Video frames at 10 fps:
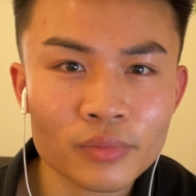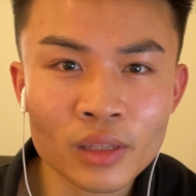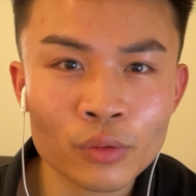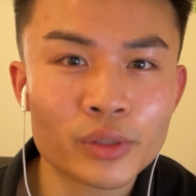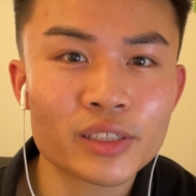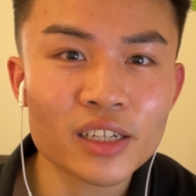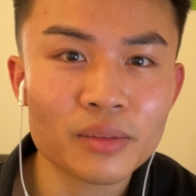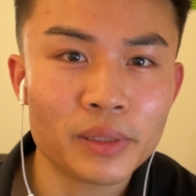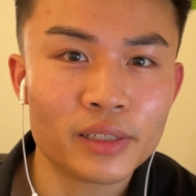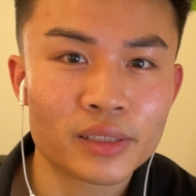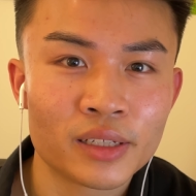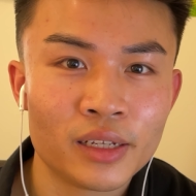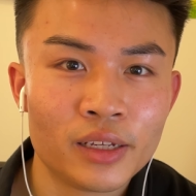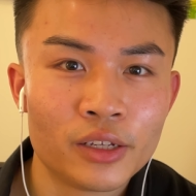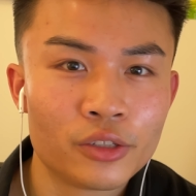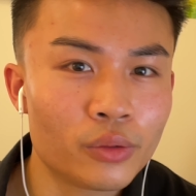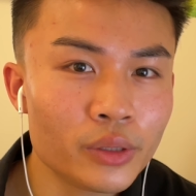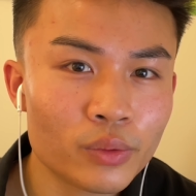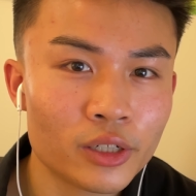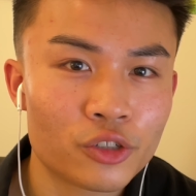And the second piece, you
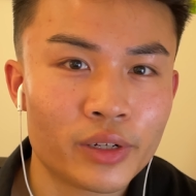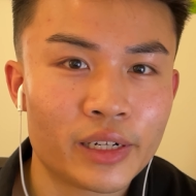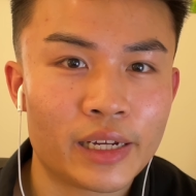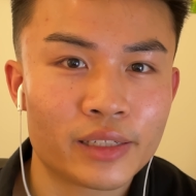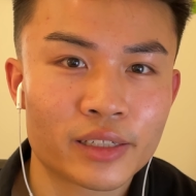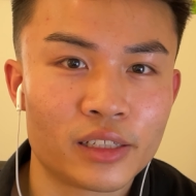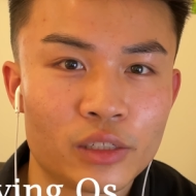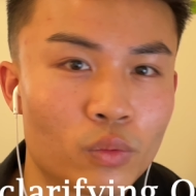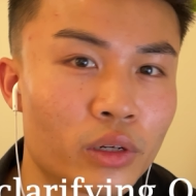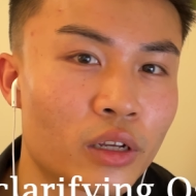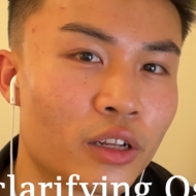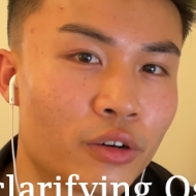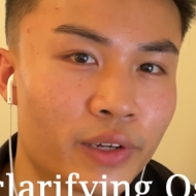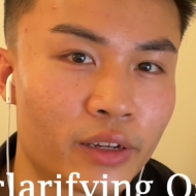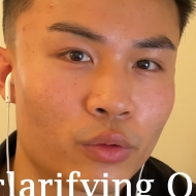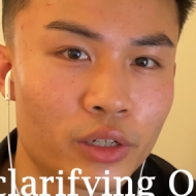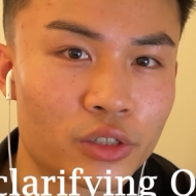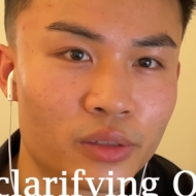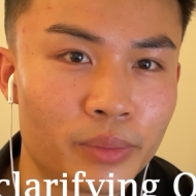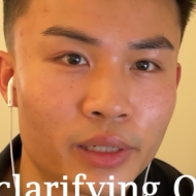always want to try to ask at least one clarifying
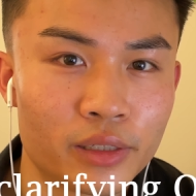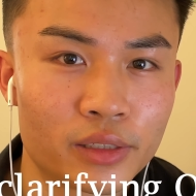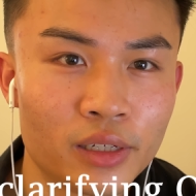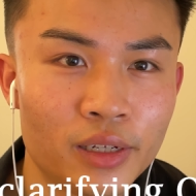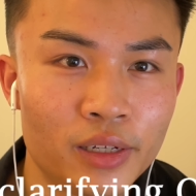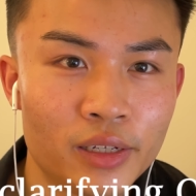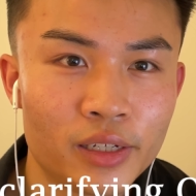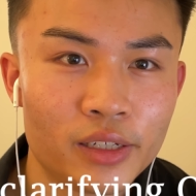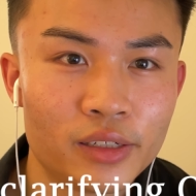question because it